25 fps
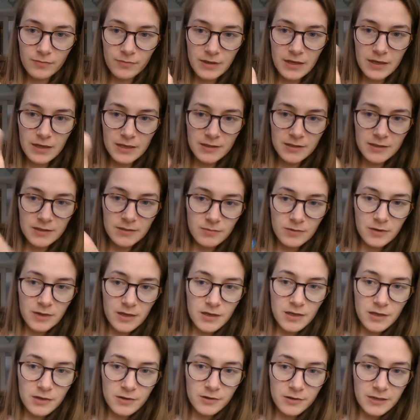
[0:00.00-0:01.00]
it's
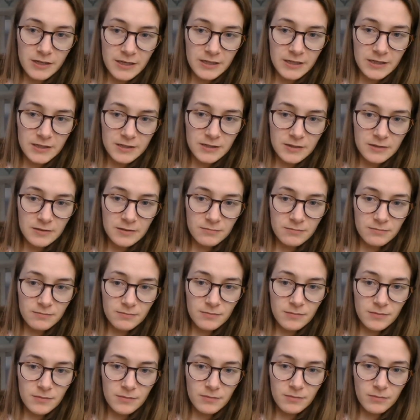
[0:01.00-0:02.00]
either this
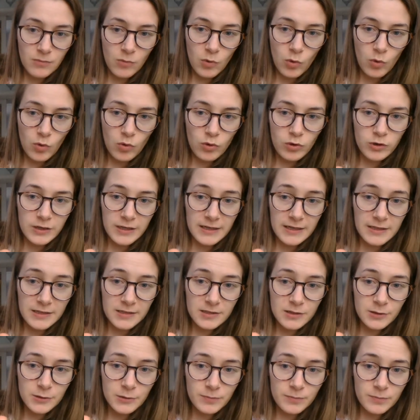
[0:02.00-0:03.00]
or
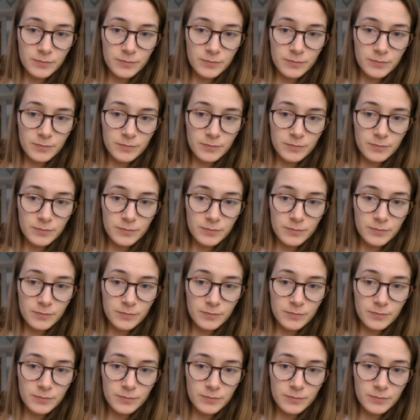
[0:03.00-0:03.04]
this.